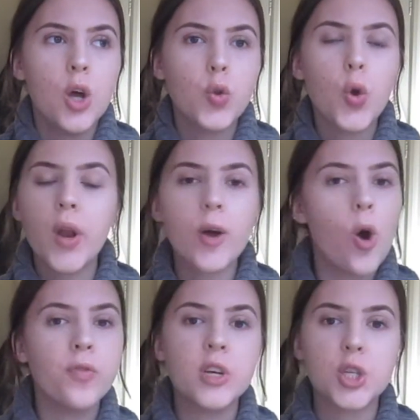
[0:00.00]
Not like
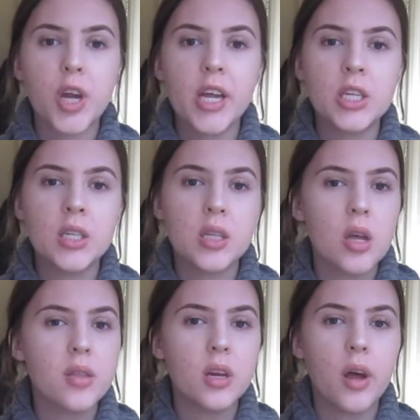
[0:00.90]
obvious changes and
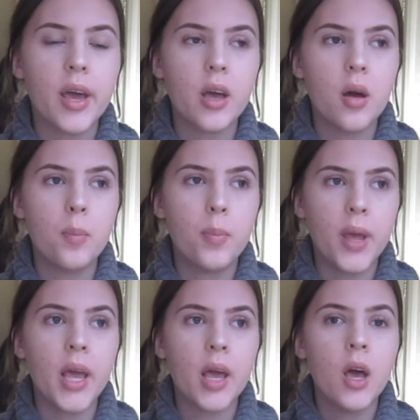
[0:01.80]
nothing like
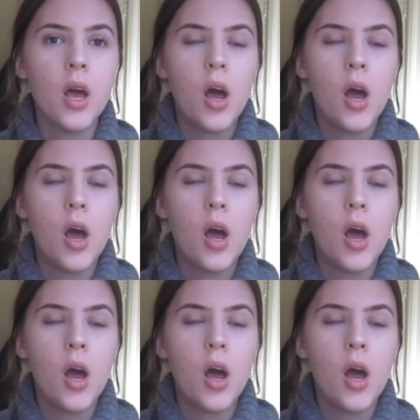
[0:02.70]
big,